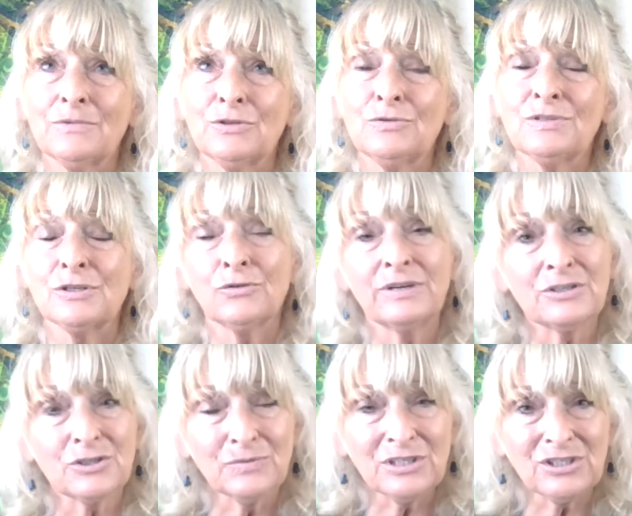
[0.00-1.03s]
using your
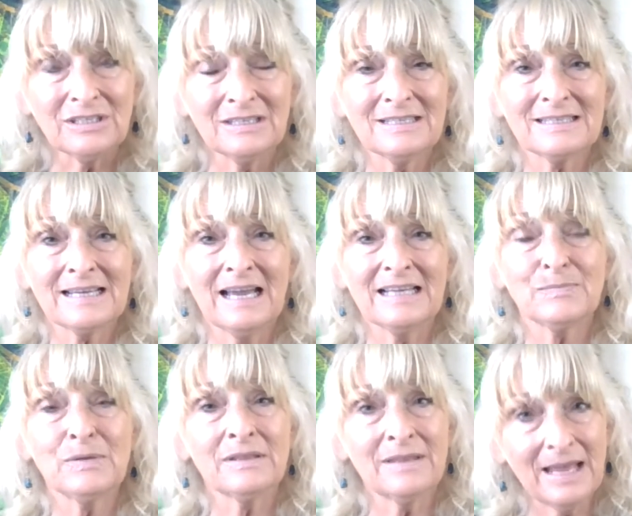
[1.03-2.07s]
intuition in this case,
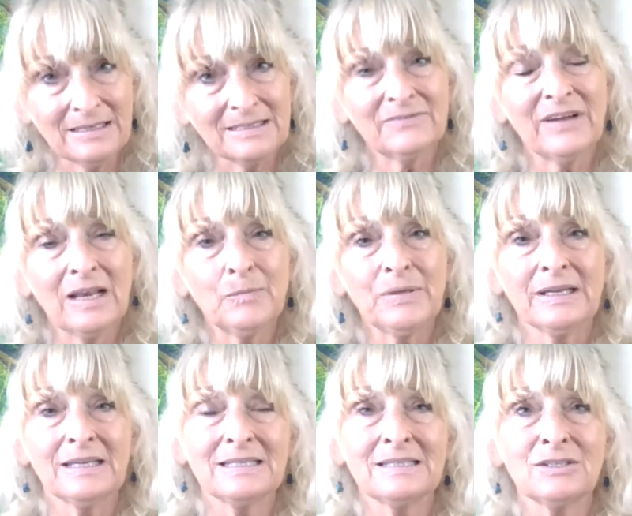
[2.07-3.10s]
but then developing
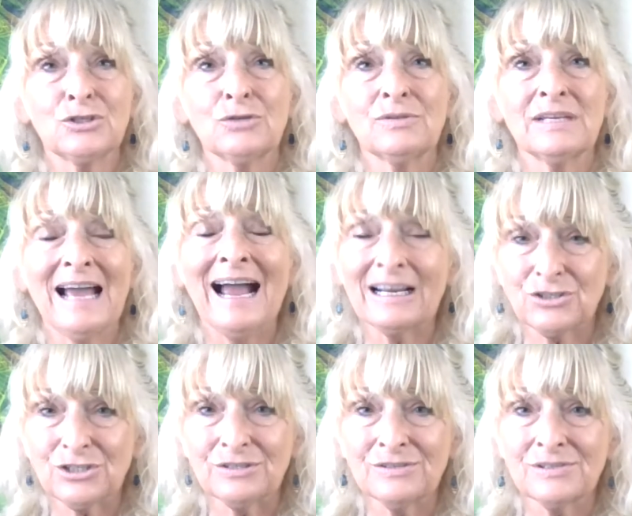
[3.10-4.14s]
it into the
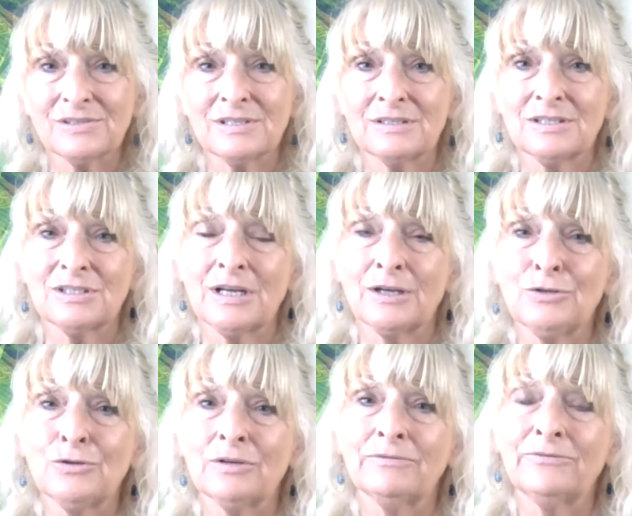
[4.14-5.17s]
actions that
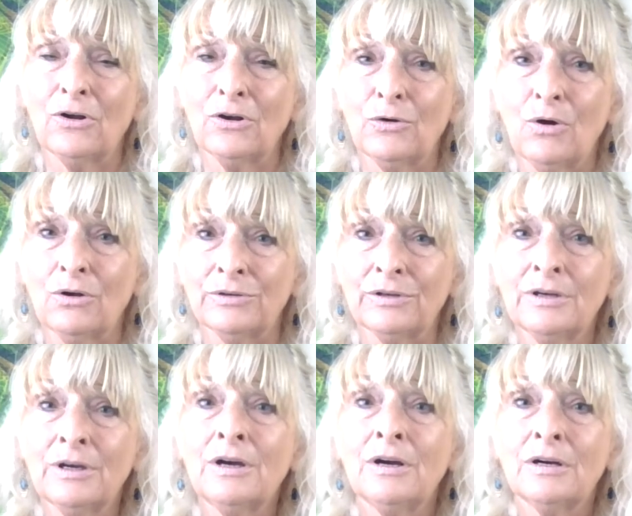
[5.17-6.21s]
you can follow on
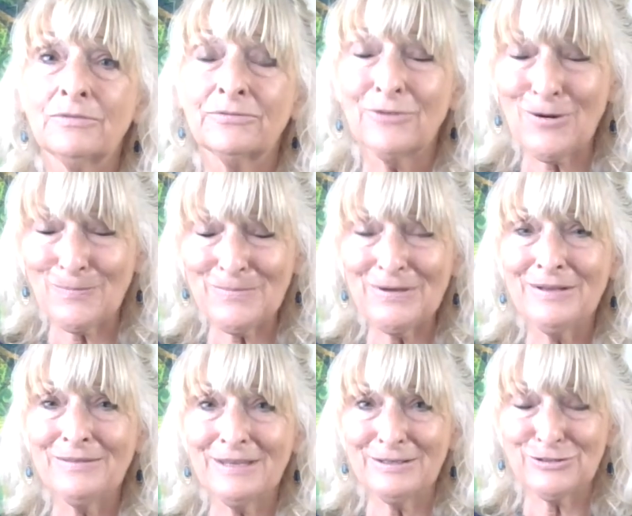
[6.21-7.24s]
from
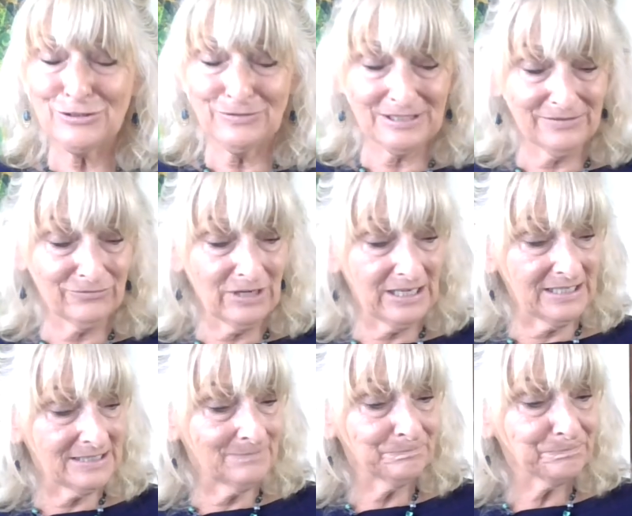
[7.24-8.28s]
the intuitive
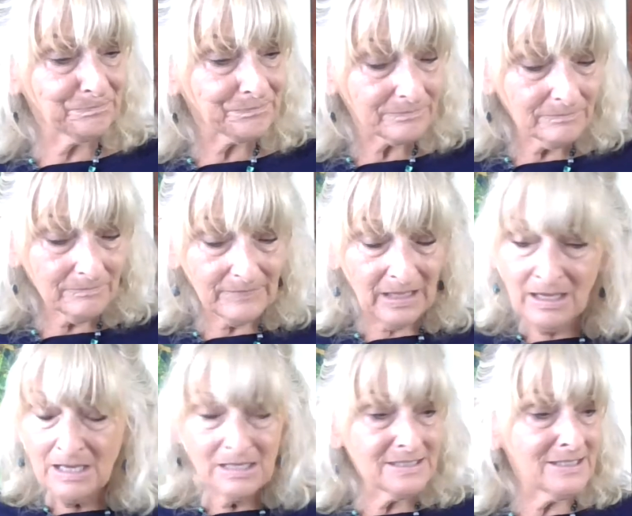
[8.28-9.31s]
read.
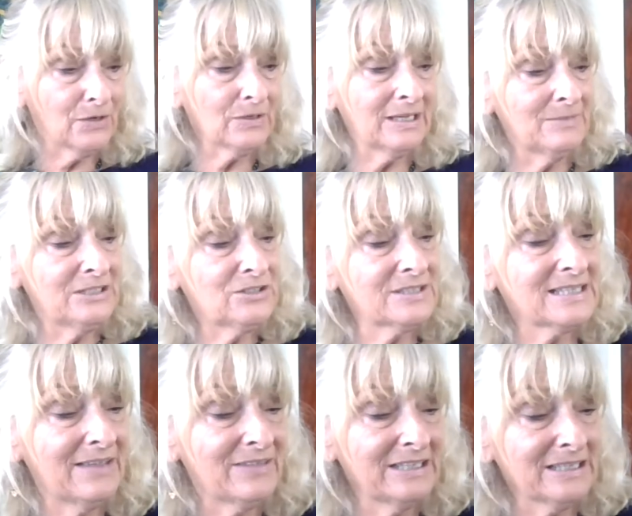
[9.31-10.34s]
So let me just
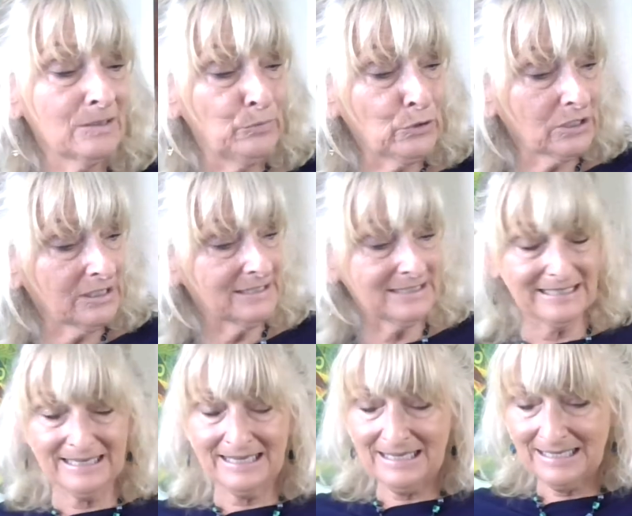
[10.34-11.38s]
get the little booklet
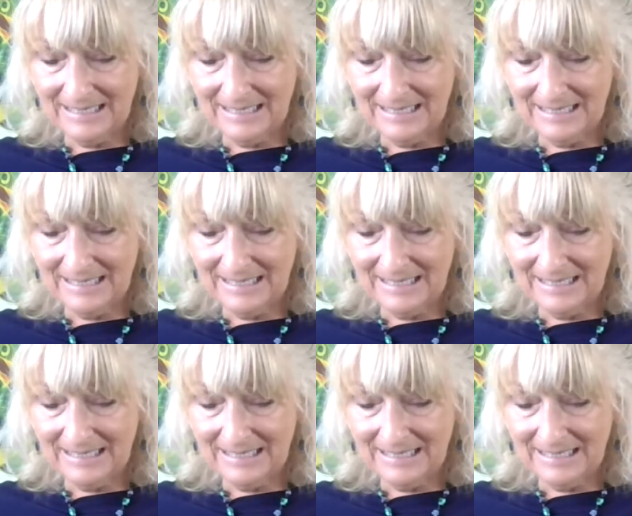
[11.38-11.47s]
here.